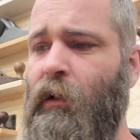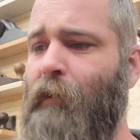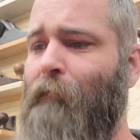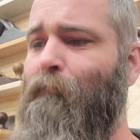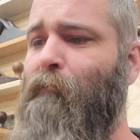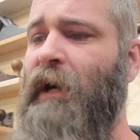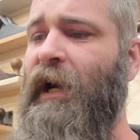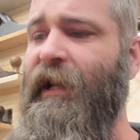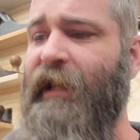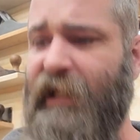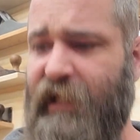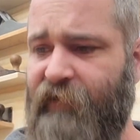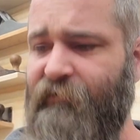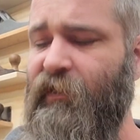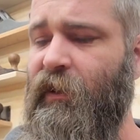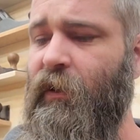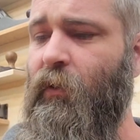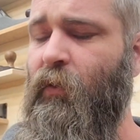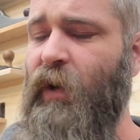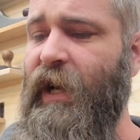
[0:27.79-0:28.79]
by
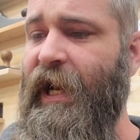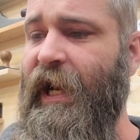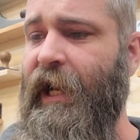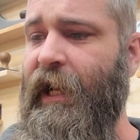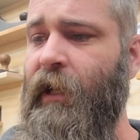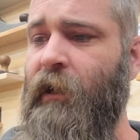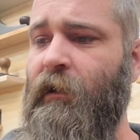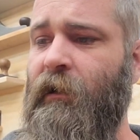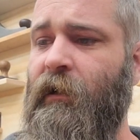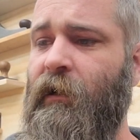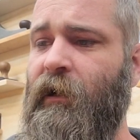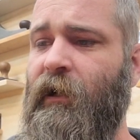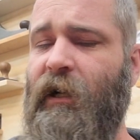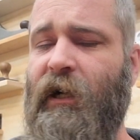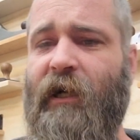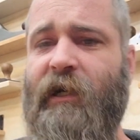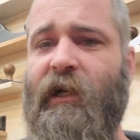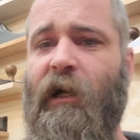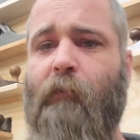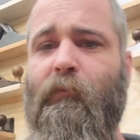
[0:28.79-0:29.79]
giving away
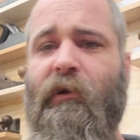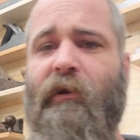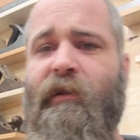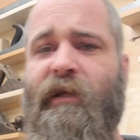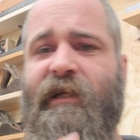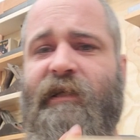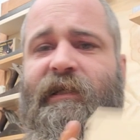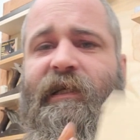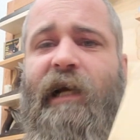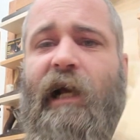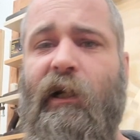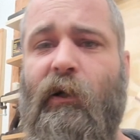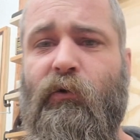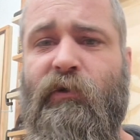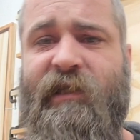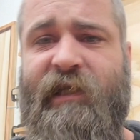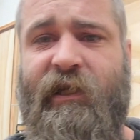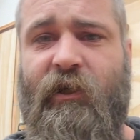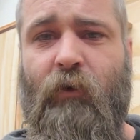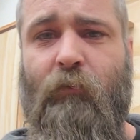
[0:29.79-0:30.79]
a couple of these yellow
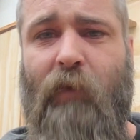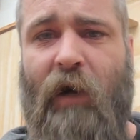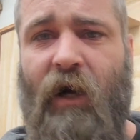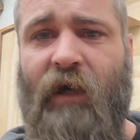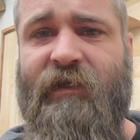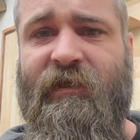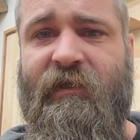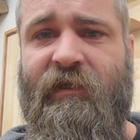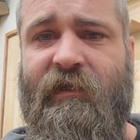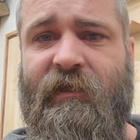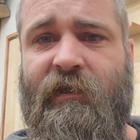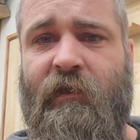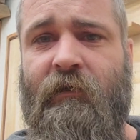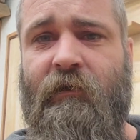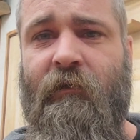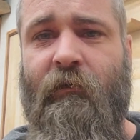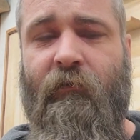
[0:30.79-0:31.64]
cedar boxes